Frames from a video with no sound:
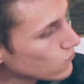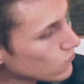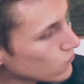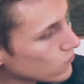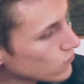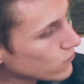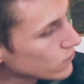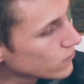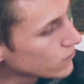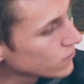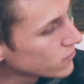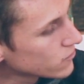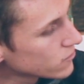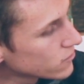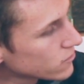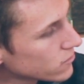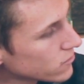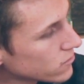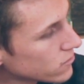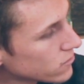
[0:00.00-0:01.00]

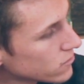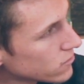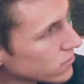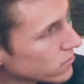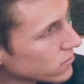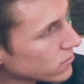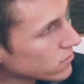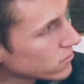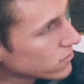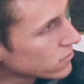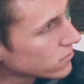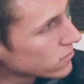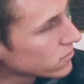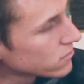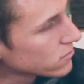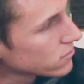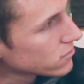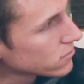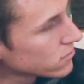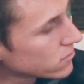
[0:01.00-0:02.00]

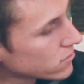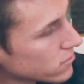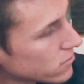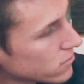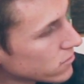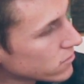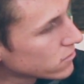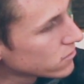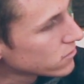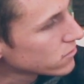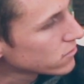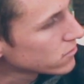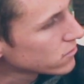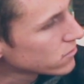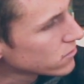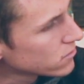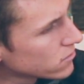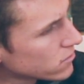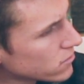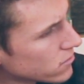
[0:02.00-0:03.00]

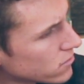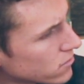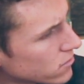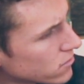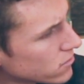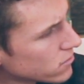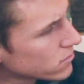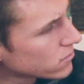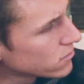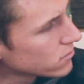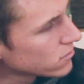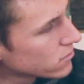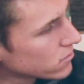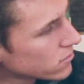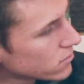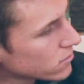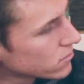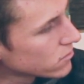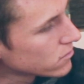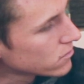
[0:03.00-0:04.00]

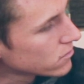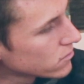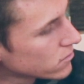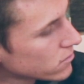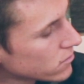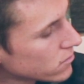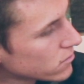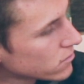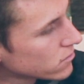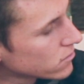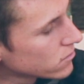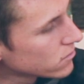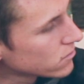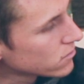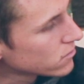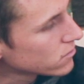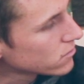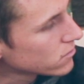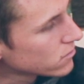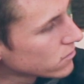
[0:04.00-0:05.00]

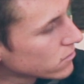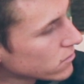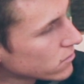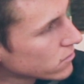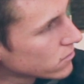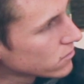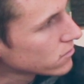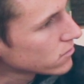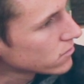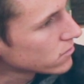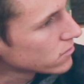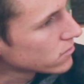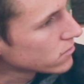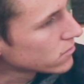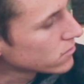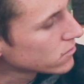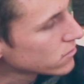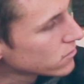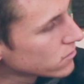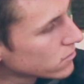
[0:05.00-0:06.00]

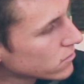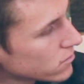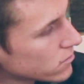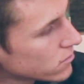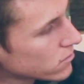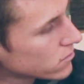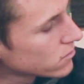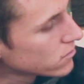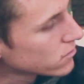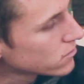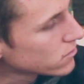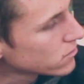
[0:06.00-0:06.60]
(silent)